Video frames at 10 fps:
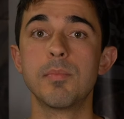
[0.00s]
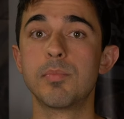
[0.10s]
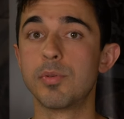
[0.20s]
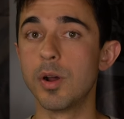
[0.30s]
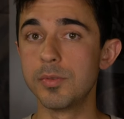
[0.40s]

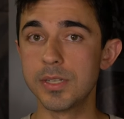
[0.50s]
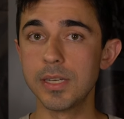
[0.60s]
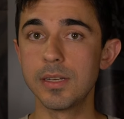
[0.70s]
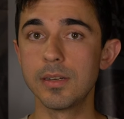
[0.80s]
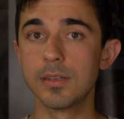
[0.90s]

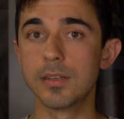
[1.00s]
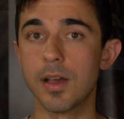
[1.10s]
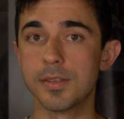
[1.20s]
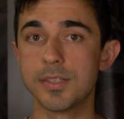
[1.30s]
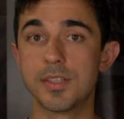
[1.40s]
Protein
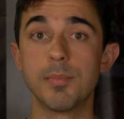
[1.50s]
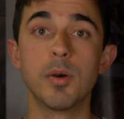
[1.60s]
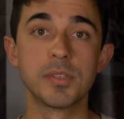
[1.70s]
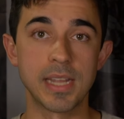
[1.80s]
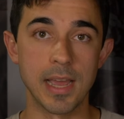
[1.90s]
causes the
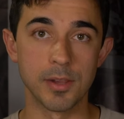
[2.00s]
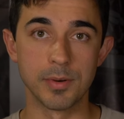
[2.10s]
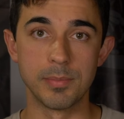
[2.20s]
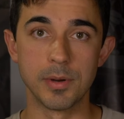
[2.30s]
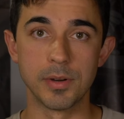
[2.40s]
most
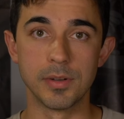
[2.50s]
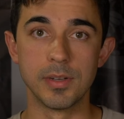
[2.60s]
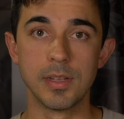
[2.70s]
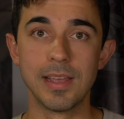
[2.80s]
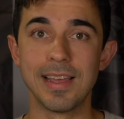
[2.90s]
calorie burn,
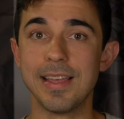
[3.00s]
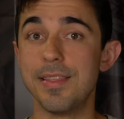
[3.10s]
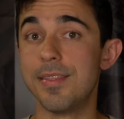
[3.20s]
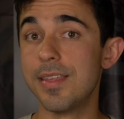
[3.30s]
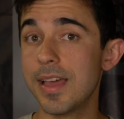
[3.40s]

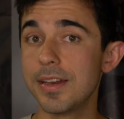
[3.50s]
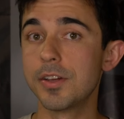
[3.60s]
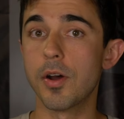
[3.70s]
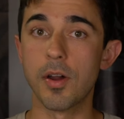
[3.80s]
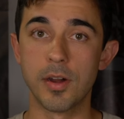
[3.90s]
and then
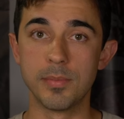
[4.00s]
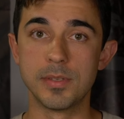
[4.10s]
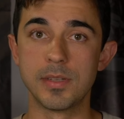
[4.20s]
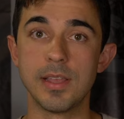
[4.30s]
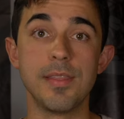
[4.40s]

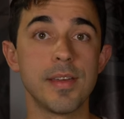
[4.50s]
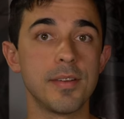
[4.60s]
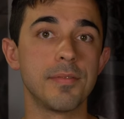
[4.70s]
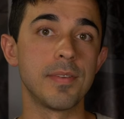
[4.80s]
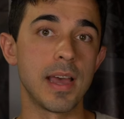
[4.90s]
carbs, and then
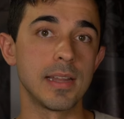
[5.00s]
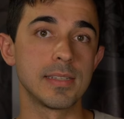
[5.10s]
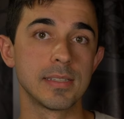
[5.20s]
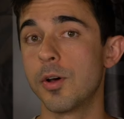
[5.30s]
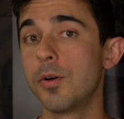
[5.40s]

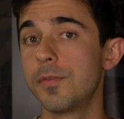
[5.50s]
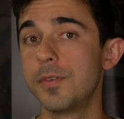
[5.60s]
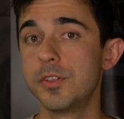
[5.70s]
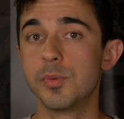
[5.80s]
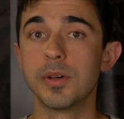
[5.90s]
fat. Whole
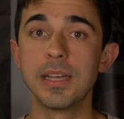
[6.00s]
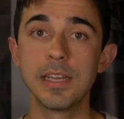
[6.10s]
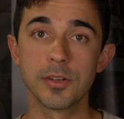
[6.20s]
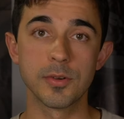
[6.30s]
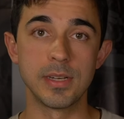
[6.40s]
foods will
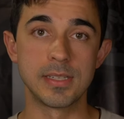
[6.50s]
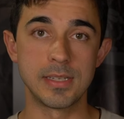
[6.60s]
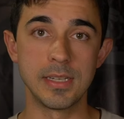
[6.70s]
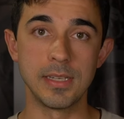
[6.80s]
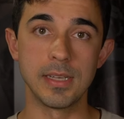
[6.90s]
increase
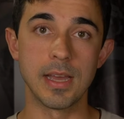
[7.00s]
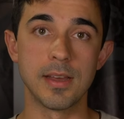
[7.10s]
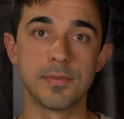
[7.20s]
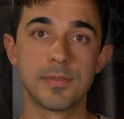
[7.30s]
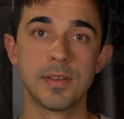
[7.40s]

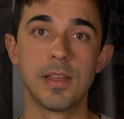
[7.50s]
TEF,